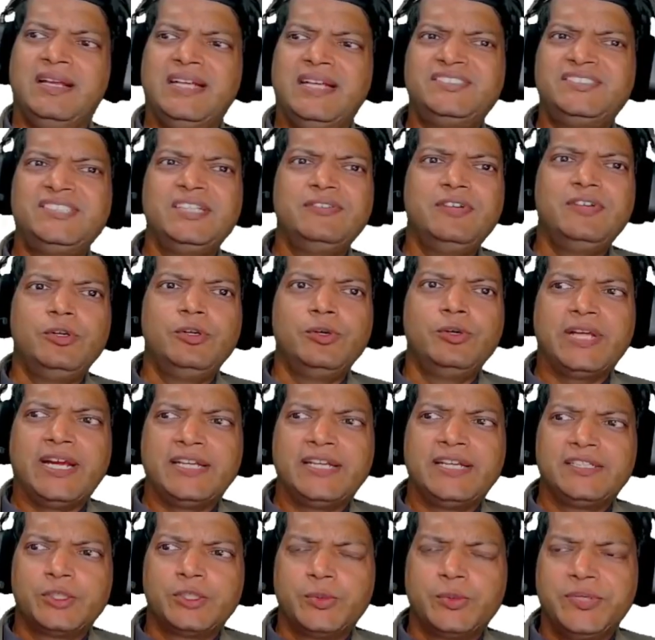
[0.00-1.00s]
Let's have a
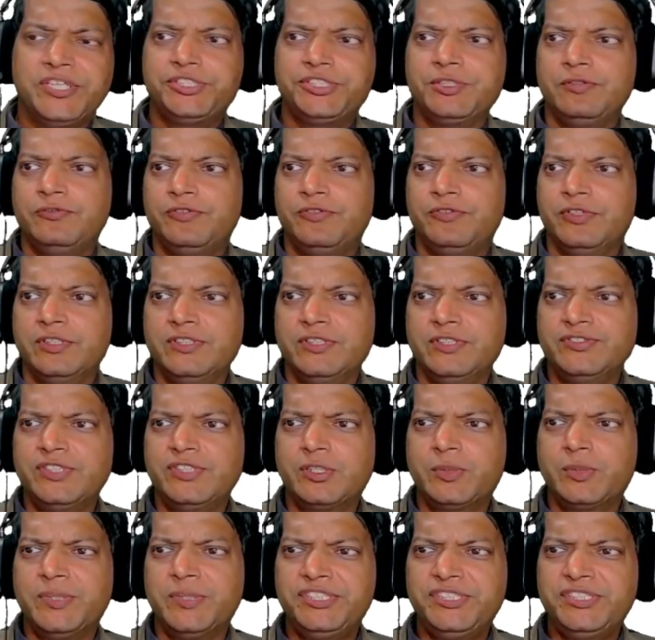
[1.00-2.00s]
look at the question
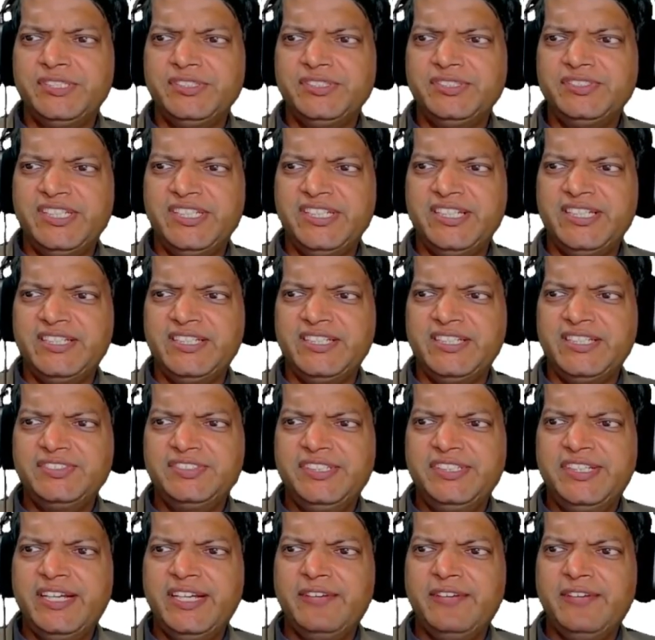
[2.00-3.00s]
first. The question
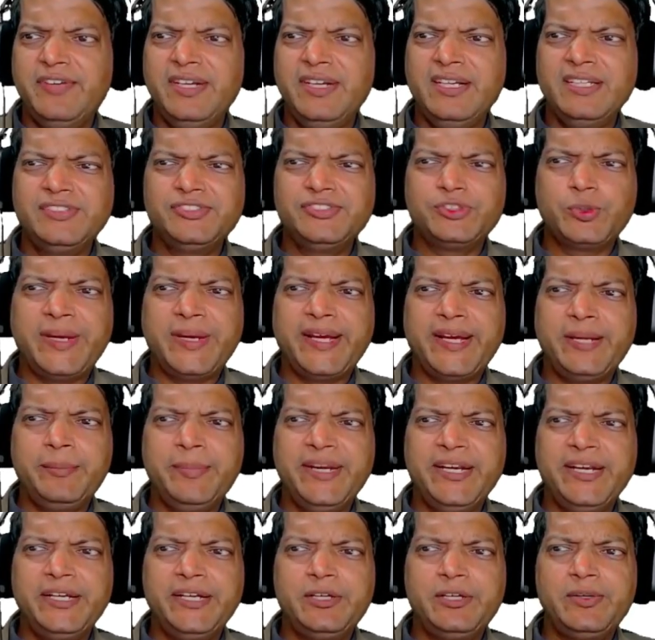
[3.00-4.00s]
says, given a square
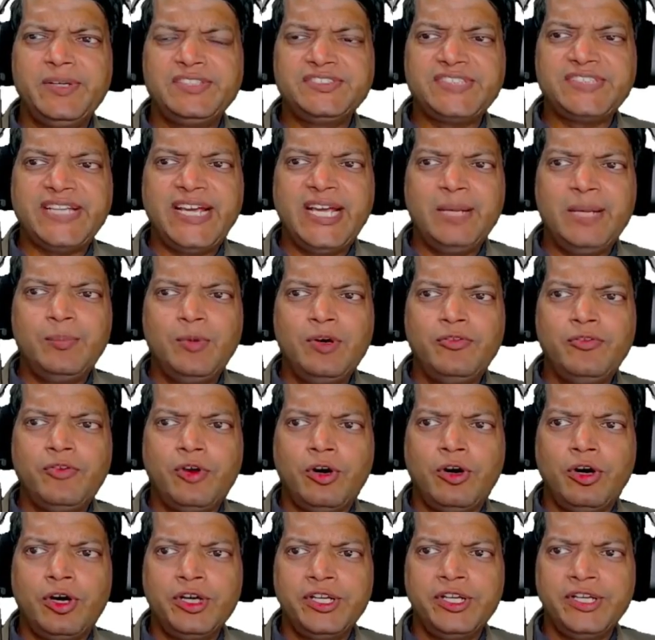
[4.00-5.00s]
matrix M
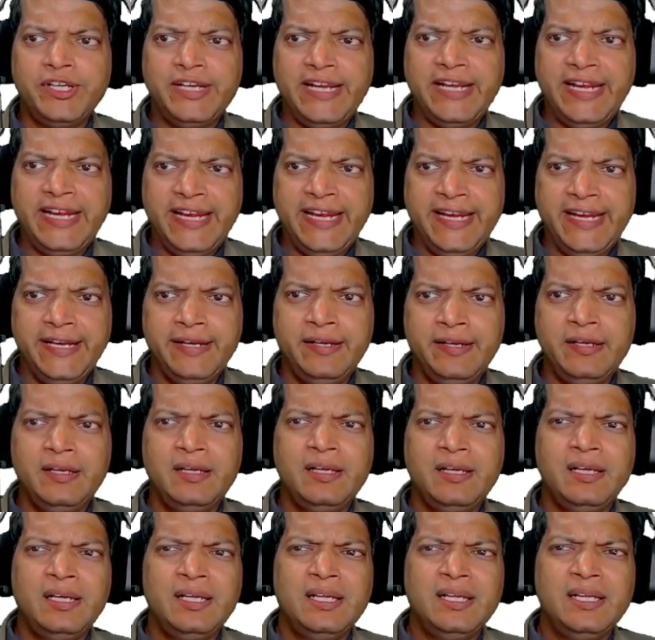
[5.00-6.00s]
of order n,
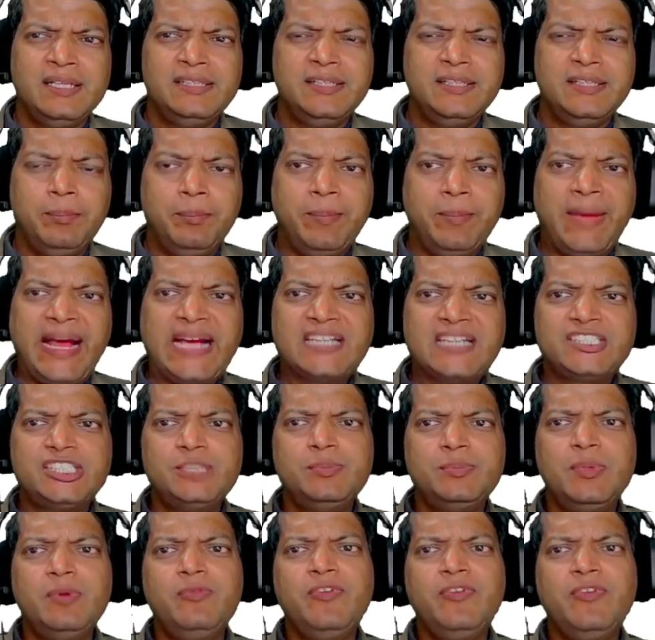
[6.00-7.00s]
the
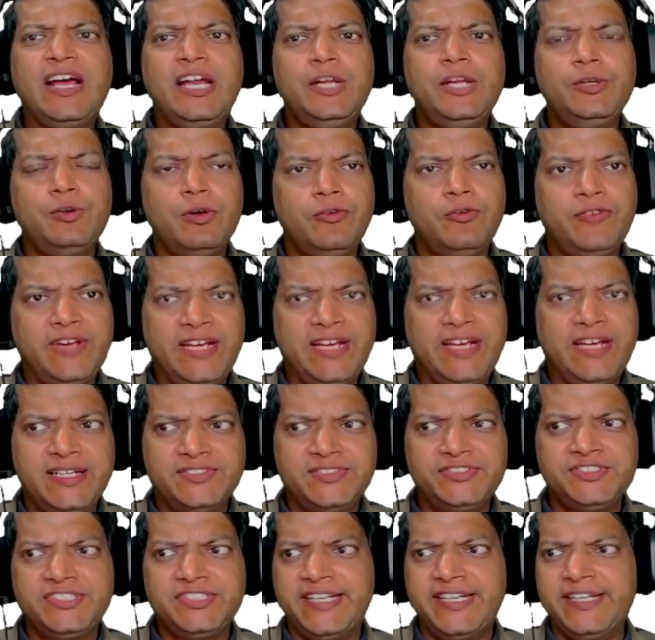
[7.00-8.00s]
maximum value of n
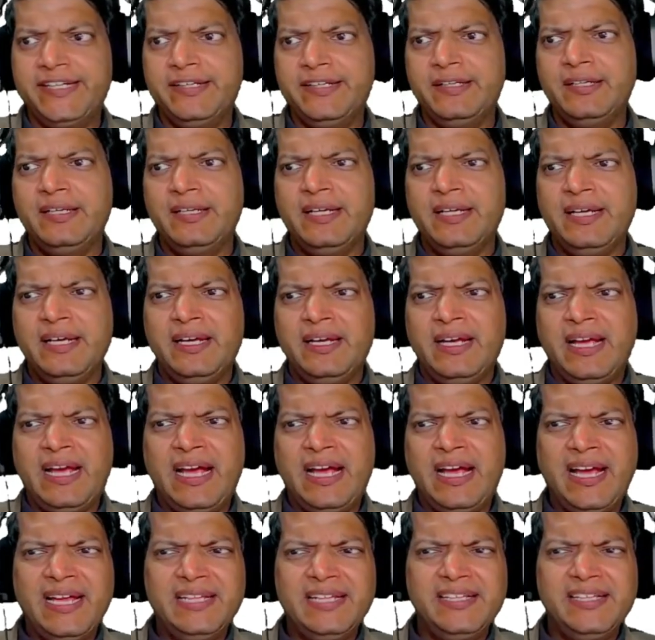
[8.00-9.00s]
is 10,
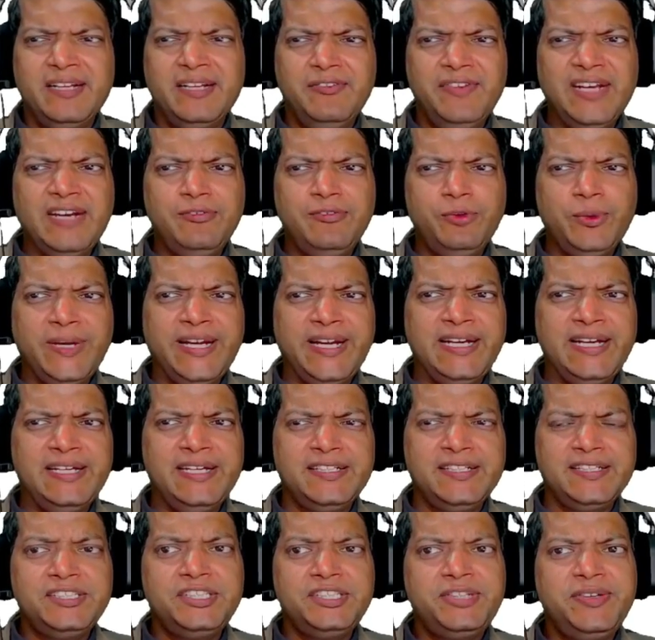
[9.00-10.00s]
and then we have to
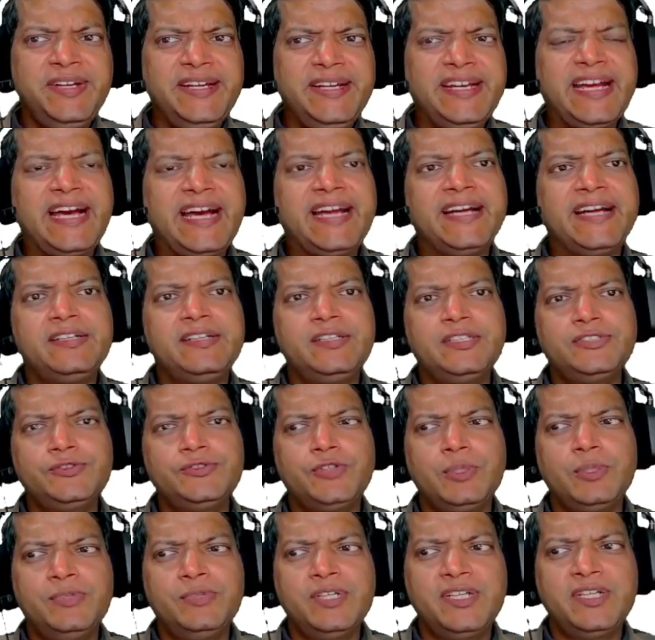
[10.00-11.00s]
enter 3
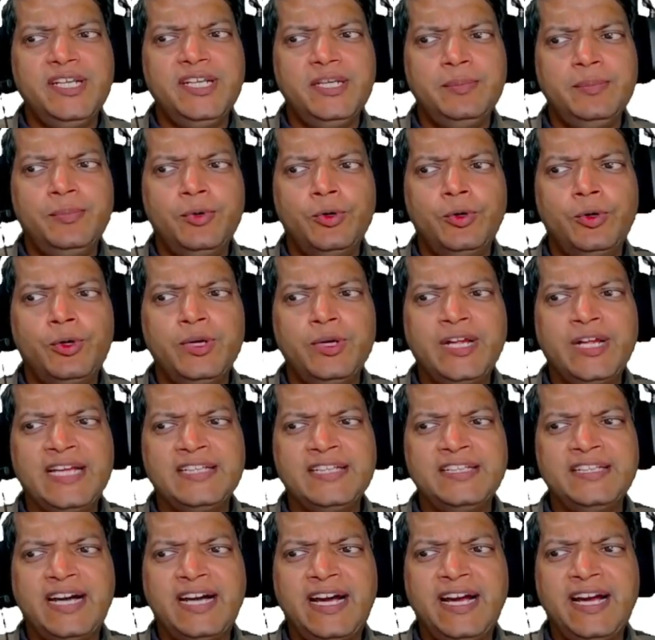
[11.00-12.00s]
characters from the keyboard,
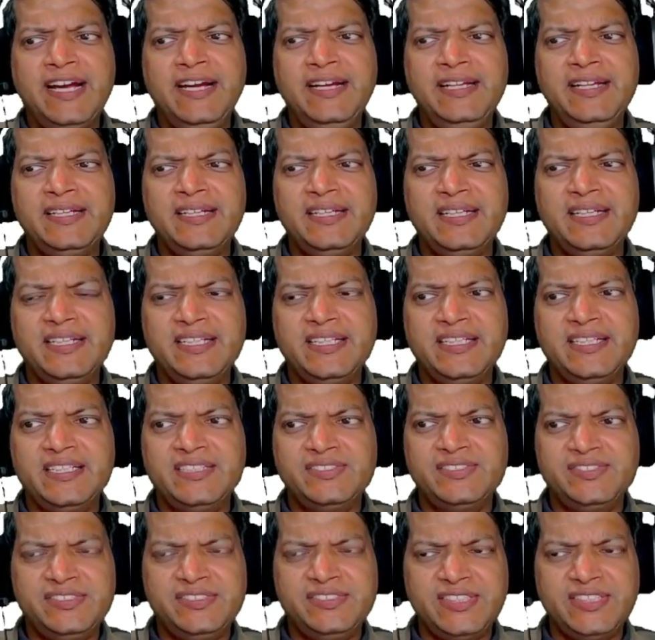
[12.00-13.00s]
and the idea
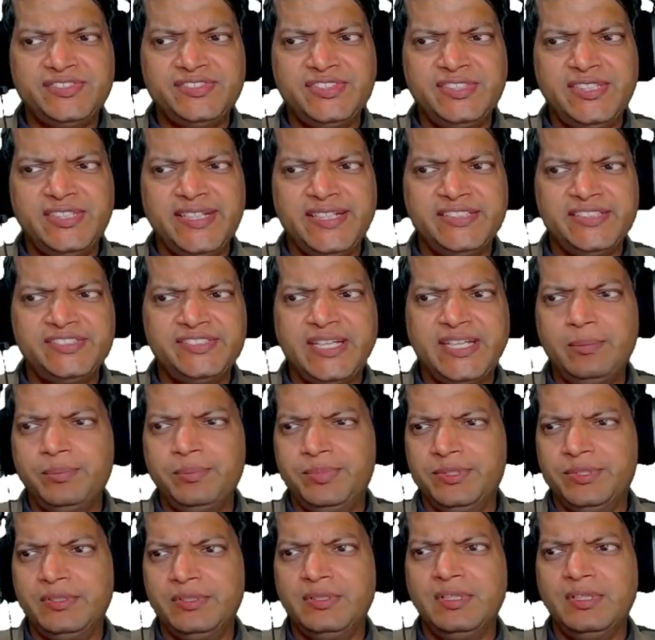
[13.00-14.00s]
is, just see the
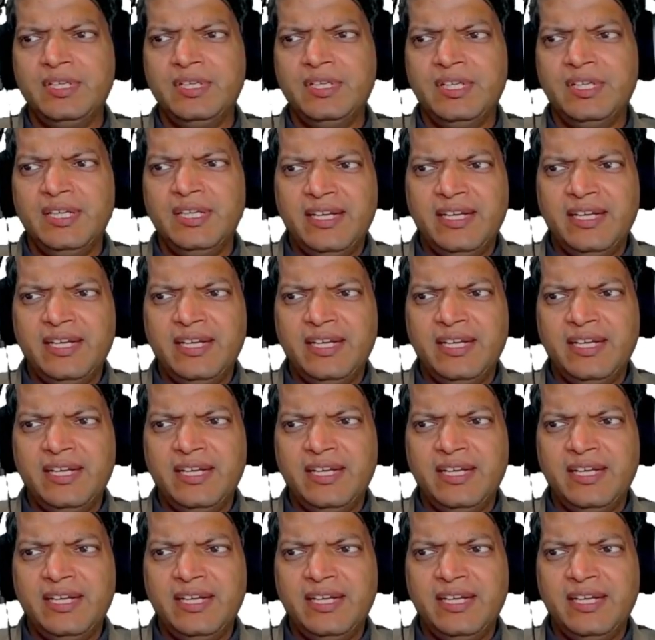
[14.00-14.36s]
example,